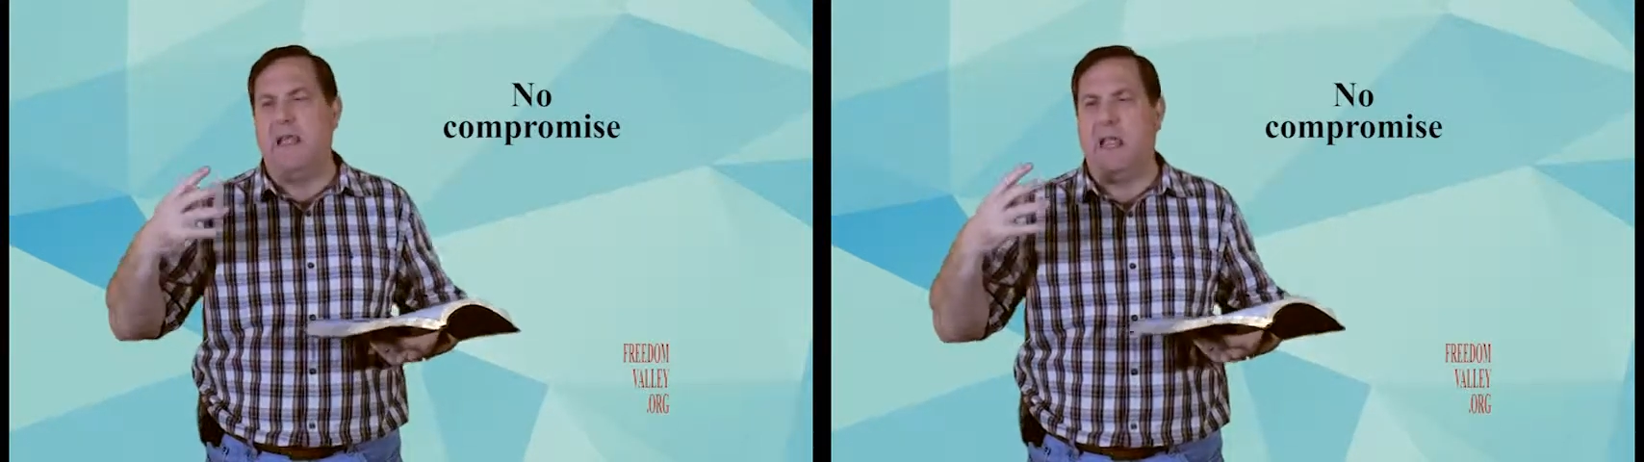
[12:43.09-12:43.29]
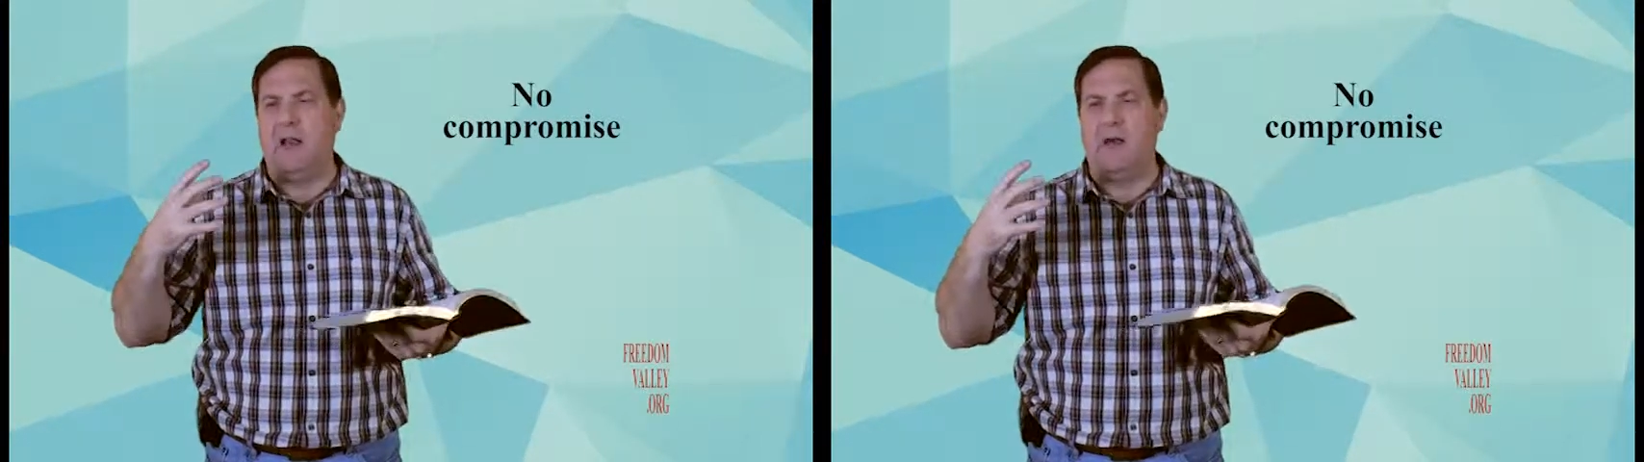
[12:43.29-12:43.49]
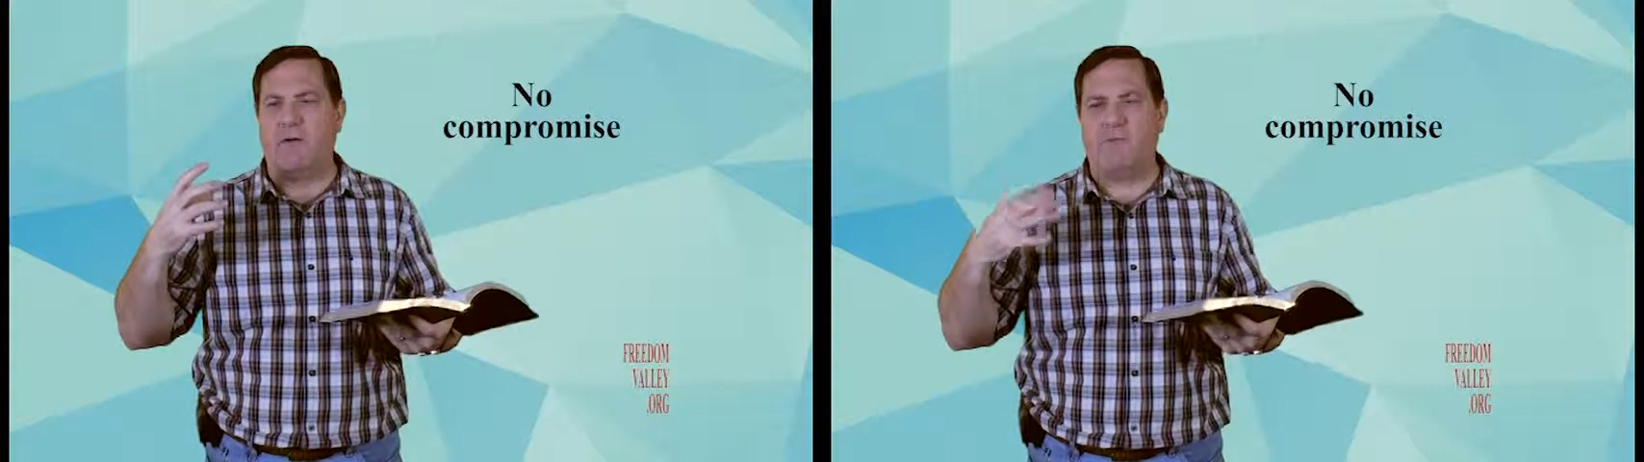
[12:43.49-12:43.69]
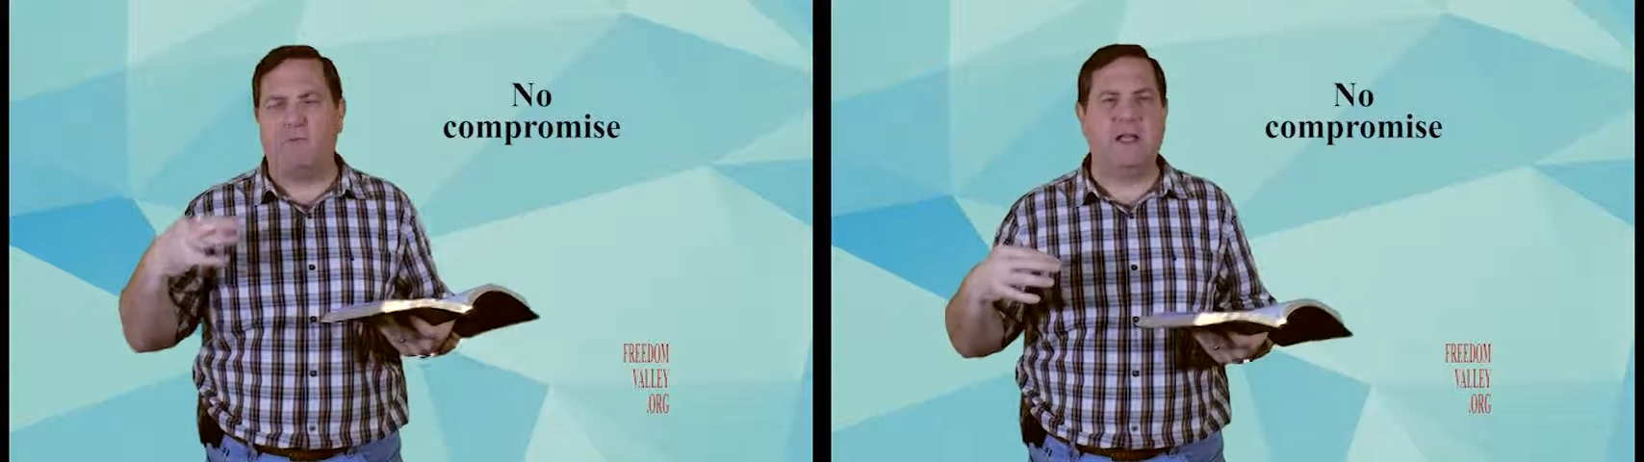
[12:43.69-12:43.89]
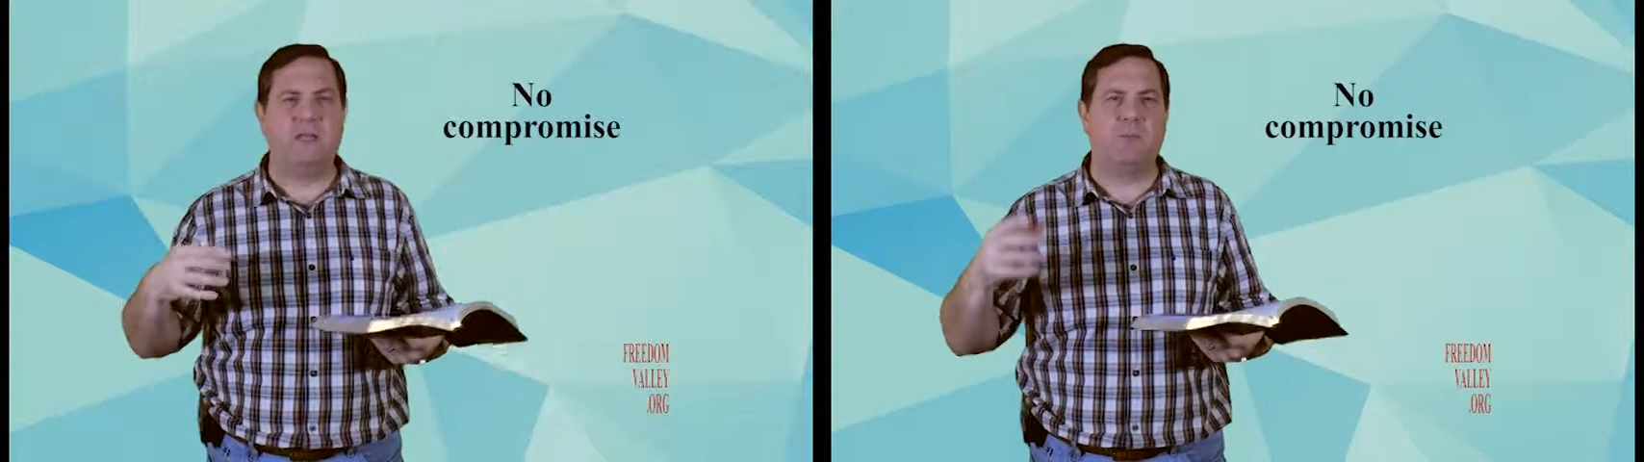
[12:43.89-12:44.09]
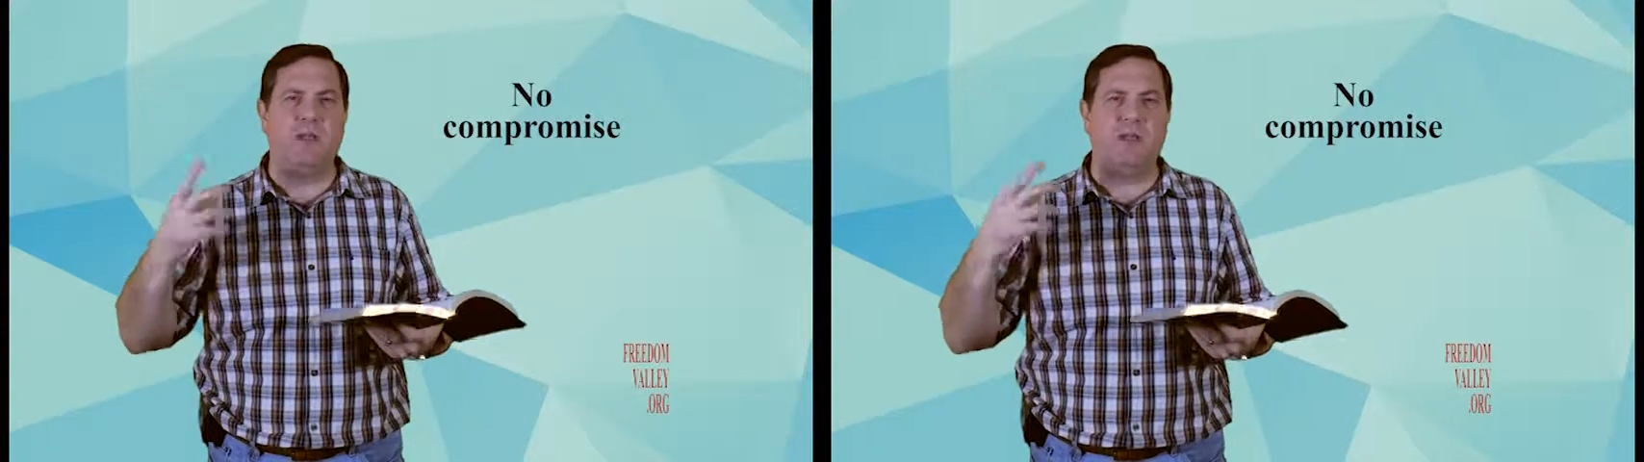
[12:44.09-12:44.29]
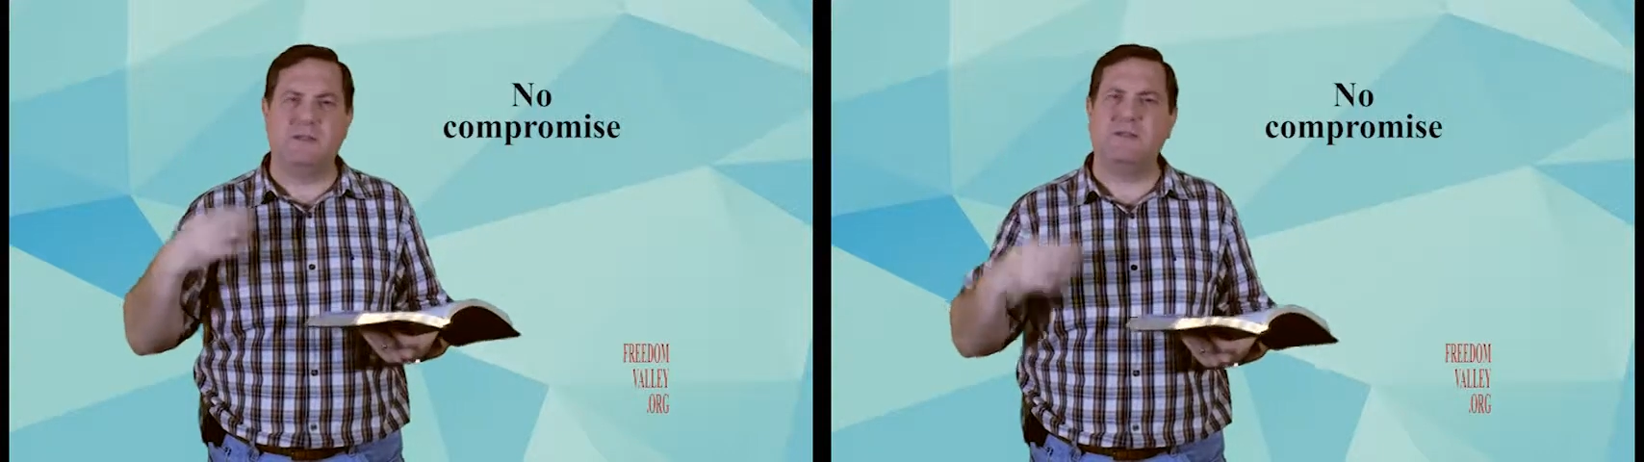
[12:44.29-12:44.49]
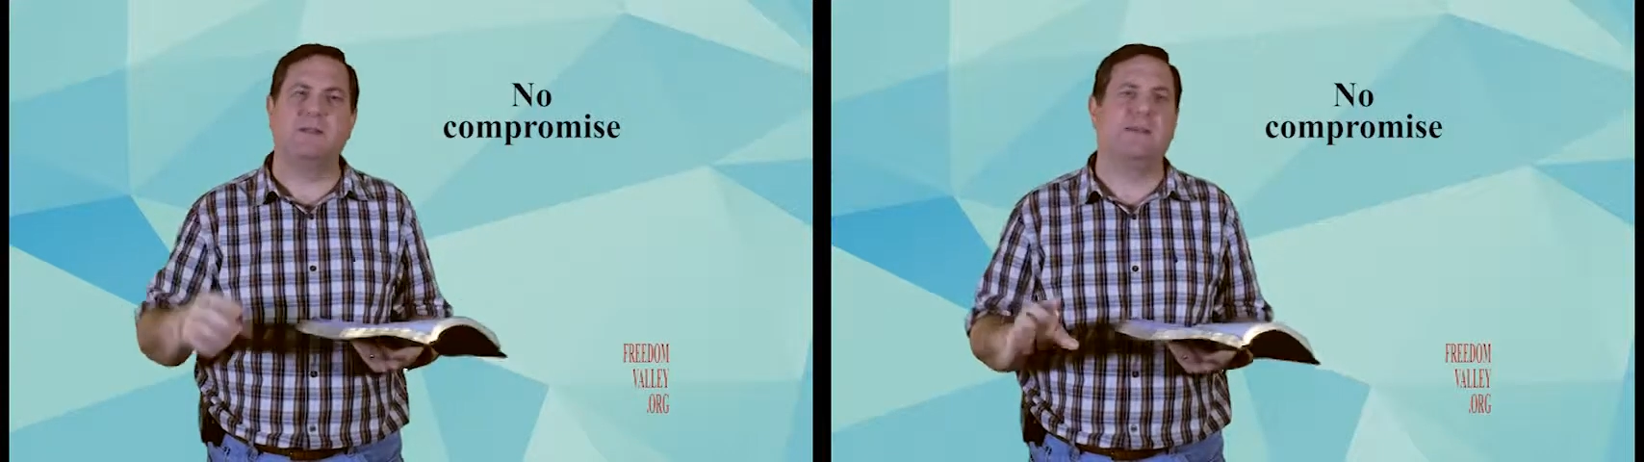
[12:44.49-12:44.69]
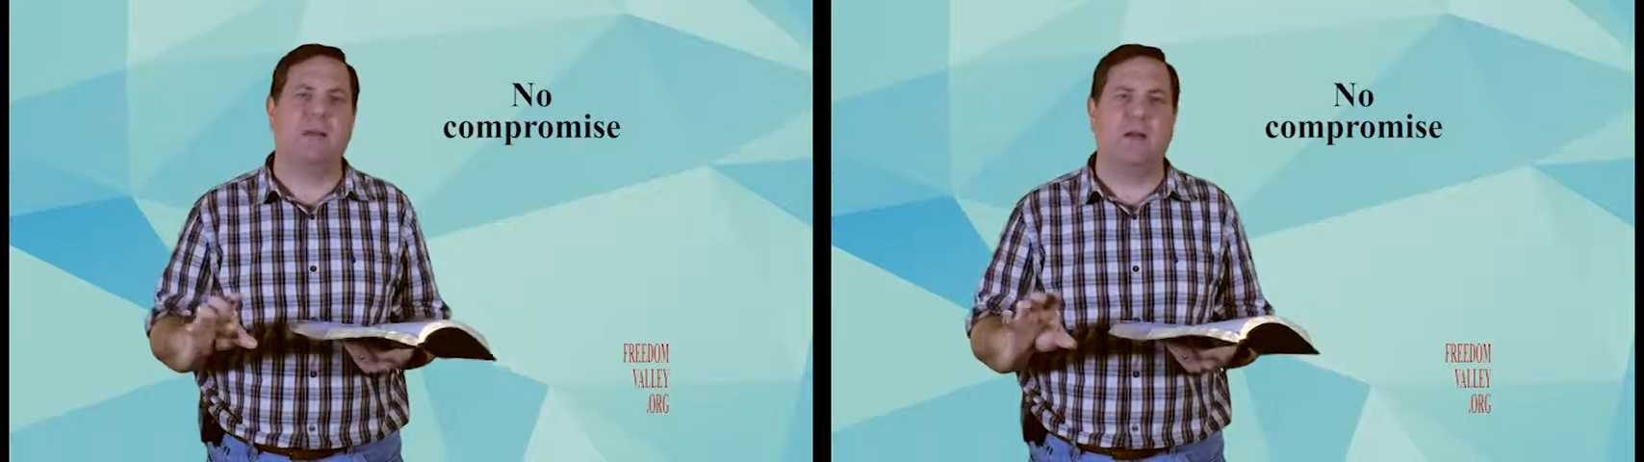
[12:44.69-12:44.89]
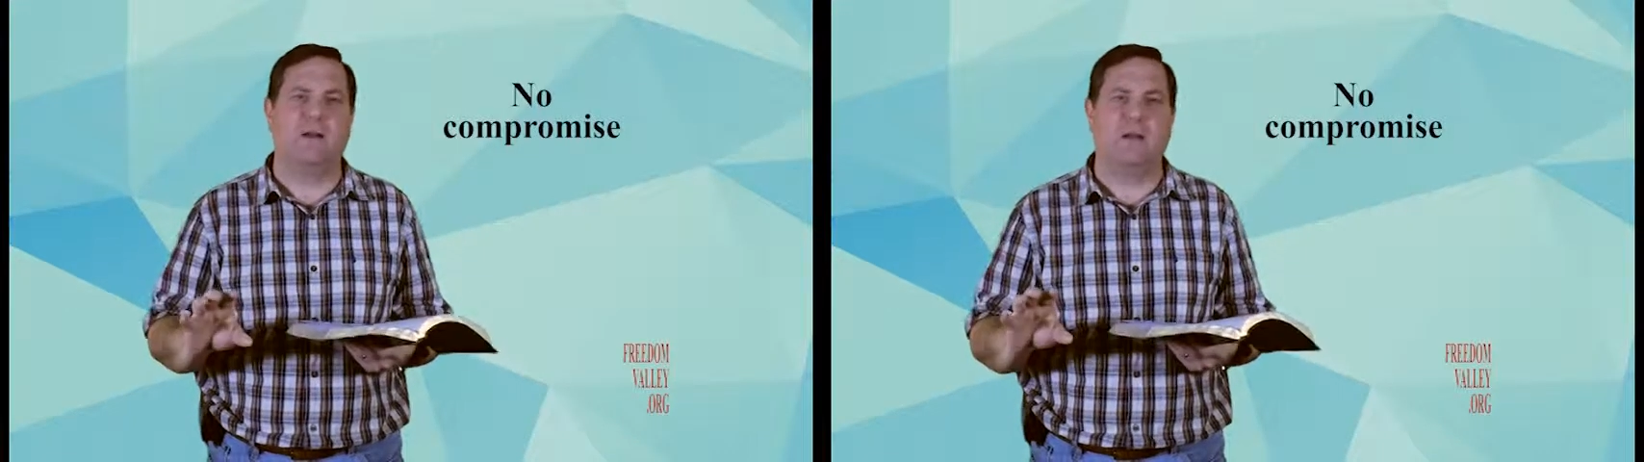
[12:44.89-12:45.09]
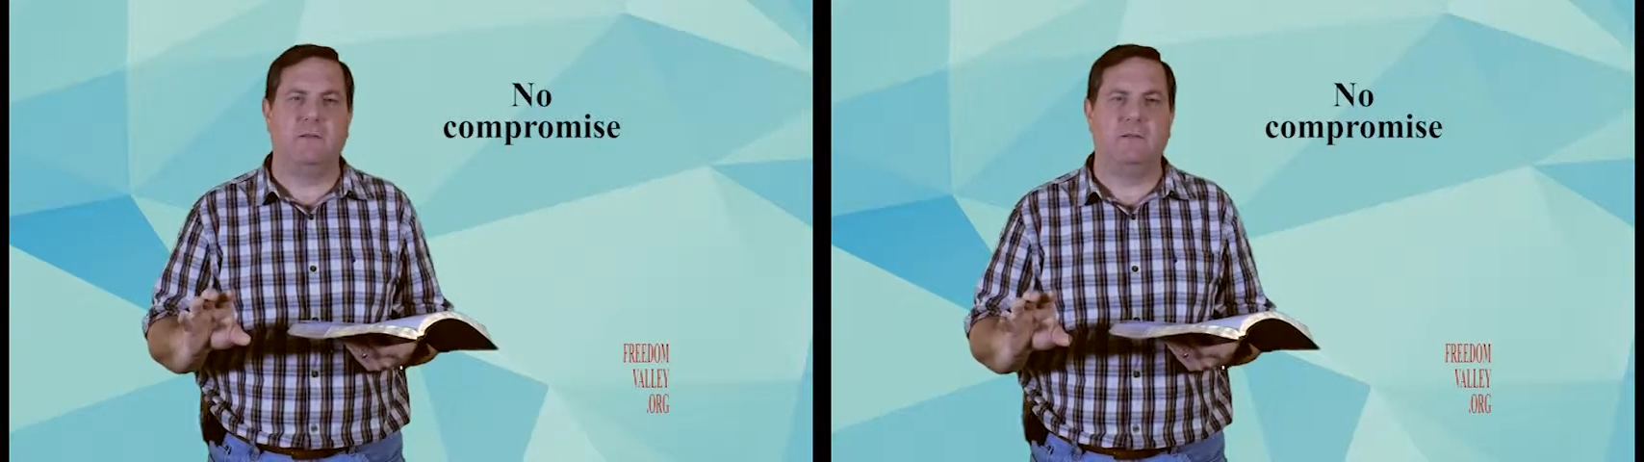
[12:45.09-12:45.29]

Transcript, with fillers: and our flesh begins to desire it.